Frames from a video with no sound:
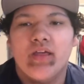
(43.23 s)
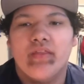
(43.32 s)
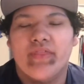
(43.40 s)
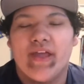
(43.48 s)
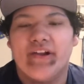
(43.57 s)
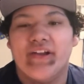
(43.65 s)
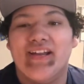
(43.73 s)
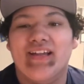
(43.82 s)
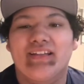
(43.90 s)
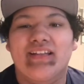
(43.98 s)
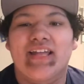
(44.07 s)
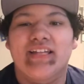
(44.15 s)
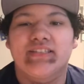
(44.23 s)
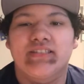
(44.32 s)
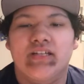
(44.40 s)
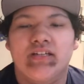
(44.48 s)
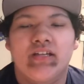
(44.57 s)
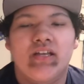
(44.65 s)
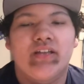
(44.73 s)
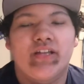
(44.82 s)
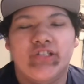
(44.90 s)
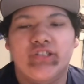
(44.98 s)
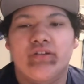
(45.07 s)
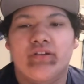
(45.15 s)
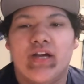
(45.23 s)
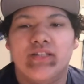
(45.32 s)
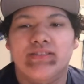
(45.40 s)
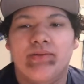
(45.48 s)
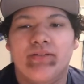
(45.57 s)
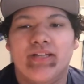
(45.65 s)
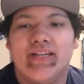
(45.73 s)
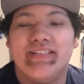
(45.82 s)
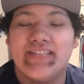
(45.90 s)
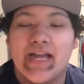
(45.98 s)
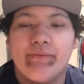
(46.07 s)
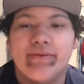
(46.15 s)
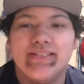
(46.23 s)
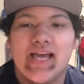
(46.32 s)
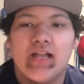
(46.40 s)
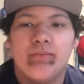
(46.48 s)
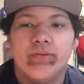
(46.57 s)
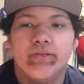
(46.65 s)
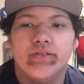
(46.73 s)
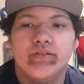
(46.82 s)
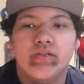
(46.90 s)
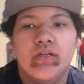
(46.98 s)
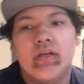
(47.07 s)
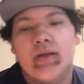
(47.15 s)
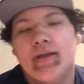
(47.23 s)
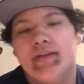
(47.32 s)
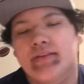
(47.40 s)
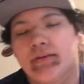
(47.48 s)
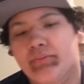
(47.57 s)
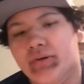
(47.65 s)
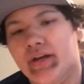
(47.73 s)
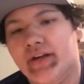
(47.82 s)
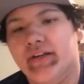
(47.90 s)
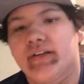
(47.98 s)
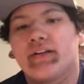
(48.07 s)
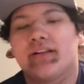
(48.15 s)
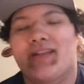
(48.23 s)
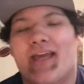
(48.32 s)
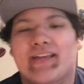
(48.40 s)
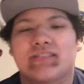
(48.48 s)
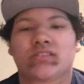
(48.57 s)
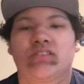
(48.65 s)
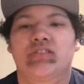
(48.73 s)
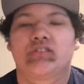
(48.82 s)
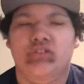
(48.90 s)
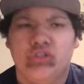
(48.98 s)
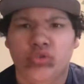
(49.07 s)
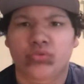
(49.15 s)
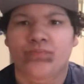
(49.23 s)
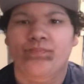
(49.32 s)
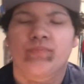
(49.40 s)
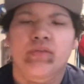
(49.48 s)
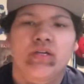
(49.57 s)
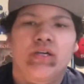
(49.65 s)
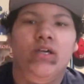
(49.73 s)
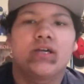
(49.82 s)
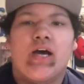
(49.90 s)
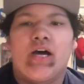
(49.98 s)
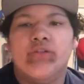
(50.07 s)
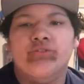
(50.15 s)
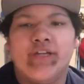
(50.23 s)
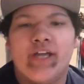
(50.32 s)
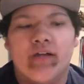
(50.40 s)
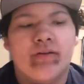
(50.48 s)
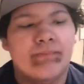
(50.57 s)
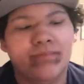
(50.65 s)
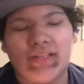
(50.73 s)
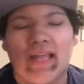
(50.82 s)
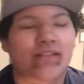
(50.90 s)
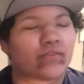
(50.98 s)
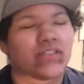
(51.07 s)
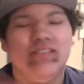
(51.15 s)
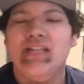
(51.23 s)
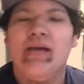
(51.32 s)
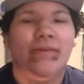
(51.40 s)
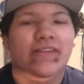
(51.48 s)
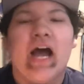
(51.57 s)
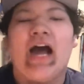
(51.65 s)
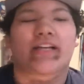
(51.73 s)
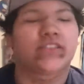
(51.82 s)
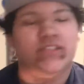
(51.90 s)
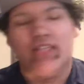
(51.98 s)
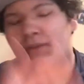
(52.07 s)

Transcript: there in Atlanta. They should have gone someone like a Tyrese Halliburton, the player next to Trae Young. But that, it's not about the Hawks, it's not